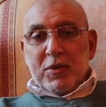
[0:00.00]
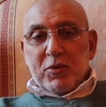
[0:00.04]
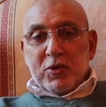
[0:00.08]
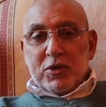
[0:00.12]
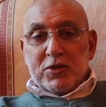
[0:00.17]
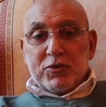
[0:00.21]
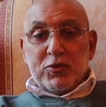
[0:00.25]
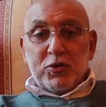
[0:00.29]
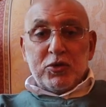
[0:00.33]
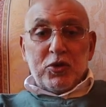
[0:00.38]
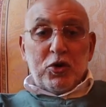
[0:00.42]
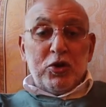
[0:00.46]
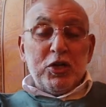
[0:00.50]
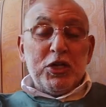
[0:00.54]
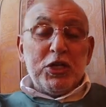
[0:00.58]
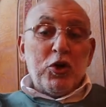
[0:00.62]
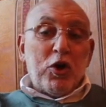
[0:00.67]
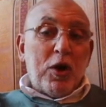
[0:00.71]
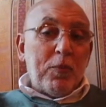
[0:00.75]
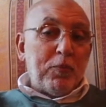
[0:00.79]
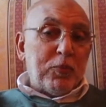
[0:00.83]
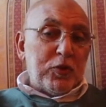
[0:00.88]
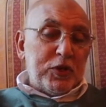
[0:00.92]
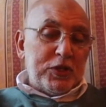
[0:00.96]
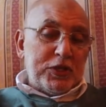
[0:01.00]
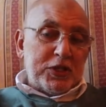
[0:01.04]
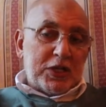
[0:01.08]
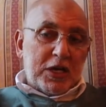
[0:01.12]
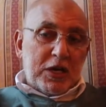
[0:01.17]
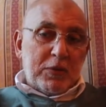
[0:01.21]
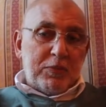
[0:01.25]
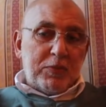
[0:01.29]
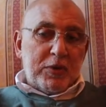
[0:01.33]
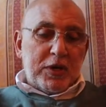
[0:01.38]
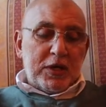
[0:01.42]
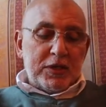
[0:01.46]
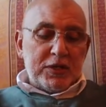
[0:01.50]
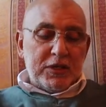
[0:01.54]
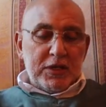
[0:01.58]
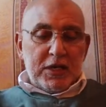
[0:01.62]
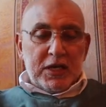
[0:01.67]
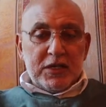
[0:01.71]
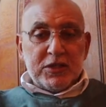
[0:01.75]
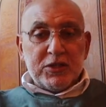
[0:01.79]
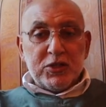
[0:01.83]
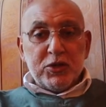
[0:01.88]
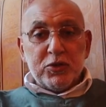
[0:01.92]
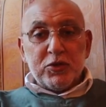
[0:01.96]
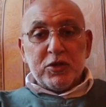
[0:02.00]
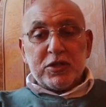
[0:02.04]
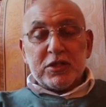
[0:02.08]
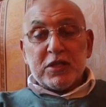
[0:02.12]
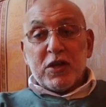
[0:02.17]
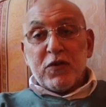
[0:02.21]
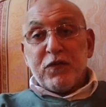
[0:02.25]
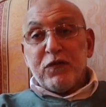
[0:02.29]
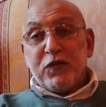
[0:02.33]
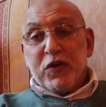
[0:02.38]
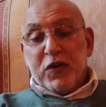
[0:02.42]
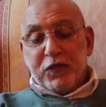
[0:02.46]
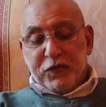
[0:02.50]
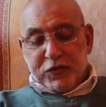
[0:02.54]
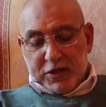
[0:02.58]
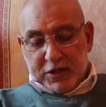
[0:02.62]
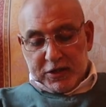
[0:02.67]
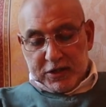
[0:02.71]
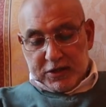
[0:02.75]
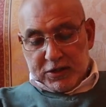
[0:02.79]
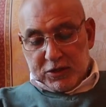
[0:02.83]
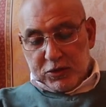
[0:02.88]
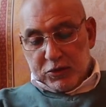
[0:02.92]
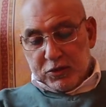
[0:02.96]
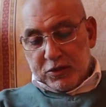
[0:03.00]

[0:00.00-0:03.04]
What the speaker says: because there was only one political party, and during the 50s,